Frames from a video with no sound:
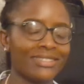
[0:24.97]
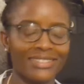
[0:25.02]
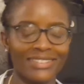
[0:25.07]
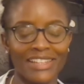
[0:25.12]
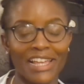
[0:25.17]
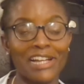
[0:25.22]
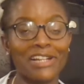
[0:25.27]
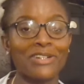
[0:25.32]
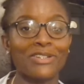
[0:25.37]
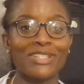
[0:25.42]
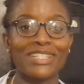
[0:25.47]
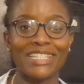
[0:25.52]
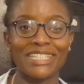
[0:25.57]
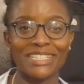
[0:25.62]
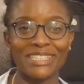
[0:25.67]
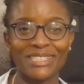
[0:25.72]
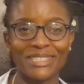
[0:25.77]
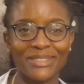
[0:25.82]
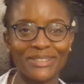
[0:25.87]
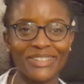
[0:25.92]
that goes
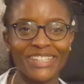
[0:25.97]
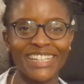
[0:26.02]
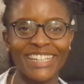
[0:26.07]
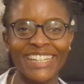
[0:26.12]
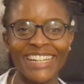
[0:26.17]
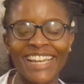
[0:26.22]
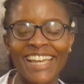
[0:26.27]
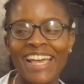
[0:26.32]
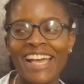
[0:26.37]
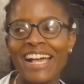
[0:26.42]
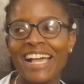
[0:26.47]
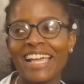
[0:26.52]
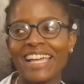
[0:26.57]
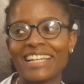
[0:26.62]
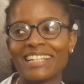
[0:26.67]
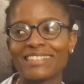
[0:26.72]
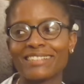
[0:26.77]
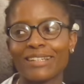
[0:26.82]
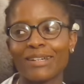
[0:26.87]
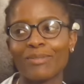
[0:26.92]
into it,
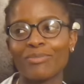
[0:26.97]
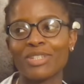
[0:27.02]
and